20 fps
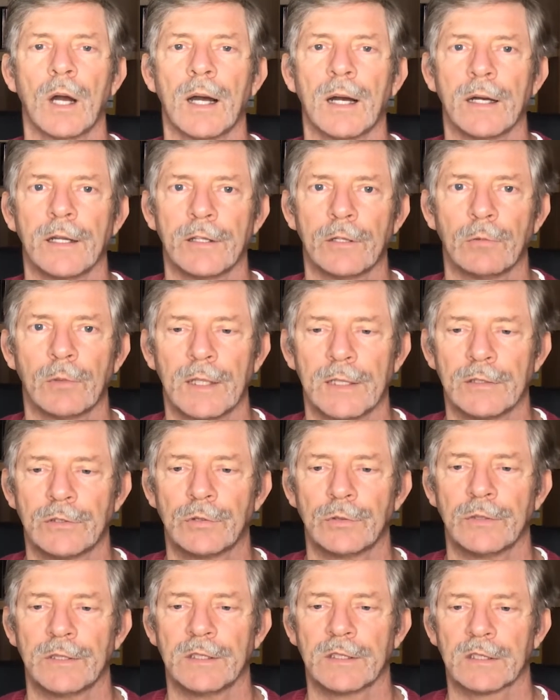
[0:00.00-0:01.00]
are the one to
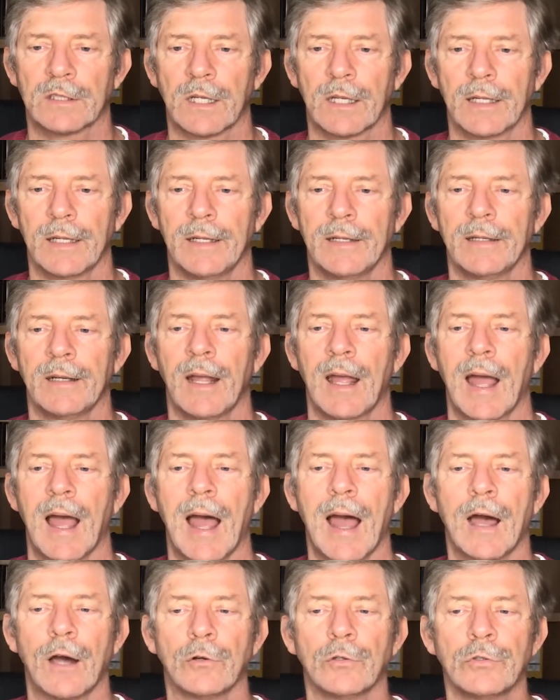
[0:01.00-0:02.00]
decide
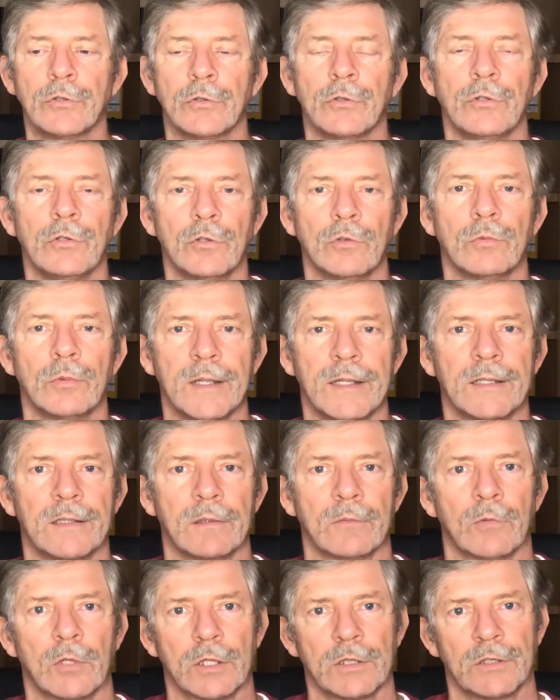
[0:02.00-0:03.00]
how do you
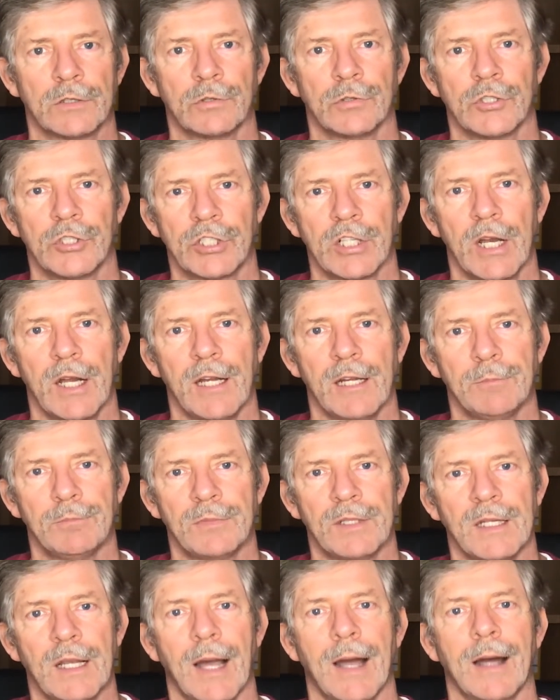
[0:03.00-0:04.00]
want to shape
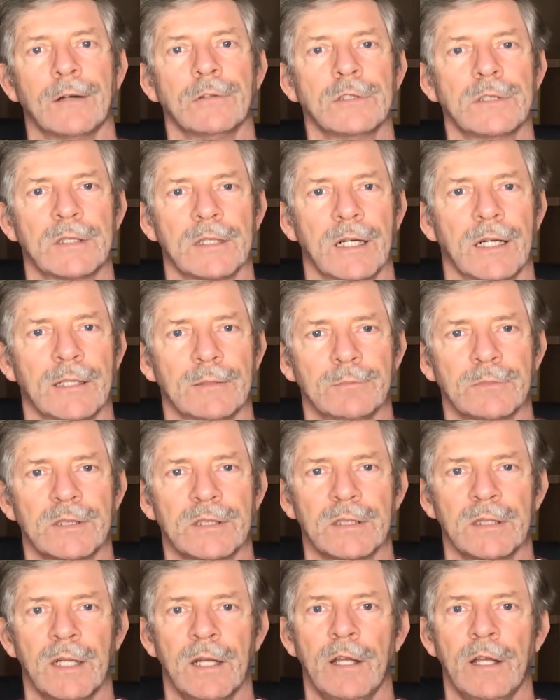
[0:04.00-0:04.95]
the outcomes